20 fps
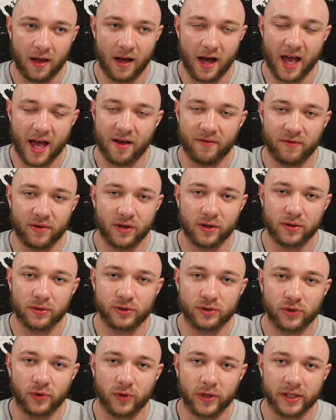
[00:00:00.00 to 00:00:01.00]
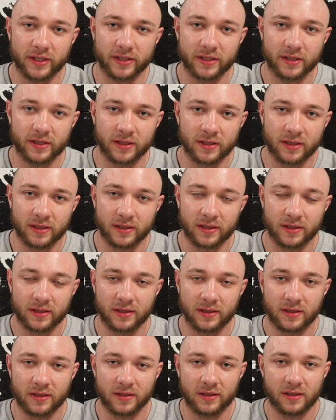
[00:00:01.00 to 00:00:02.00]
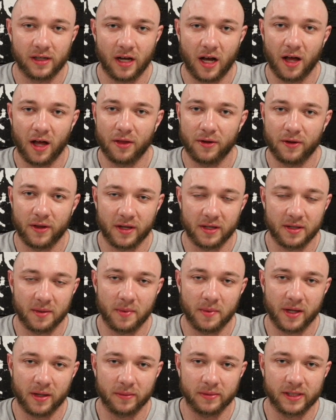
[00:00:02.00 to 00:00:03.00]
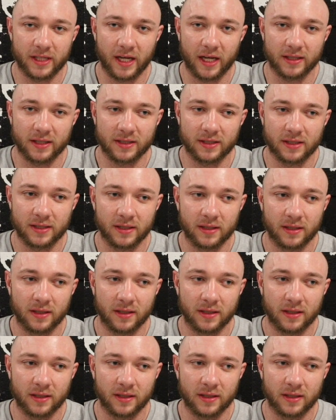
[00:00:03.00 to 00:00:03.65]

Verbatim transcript: I have no choice other than to be obsessed